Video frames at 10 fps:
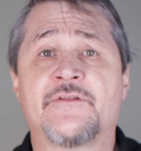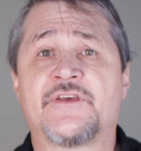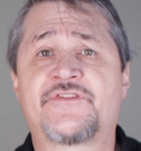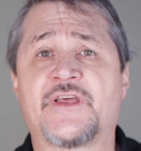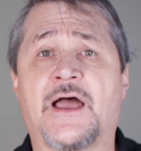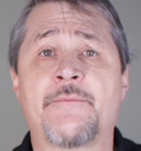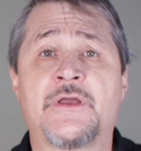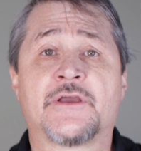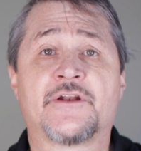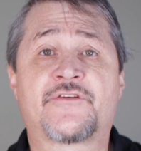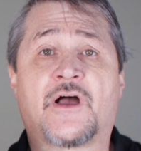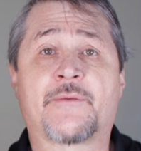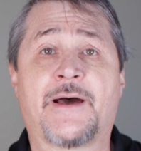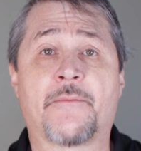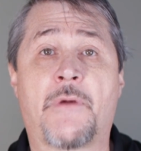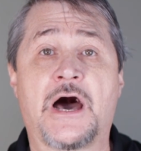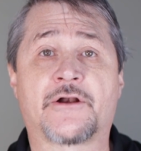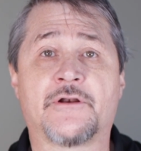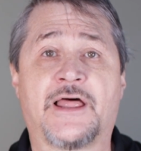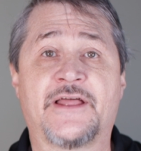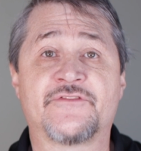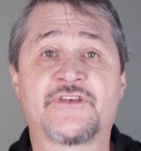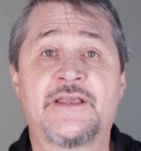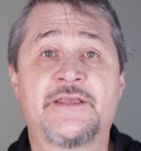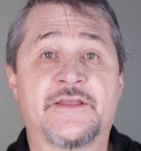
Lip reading: This time, I'm going to talk about a modern lens.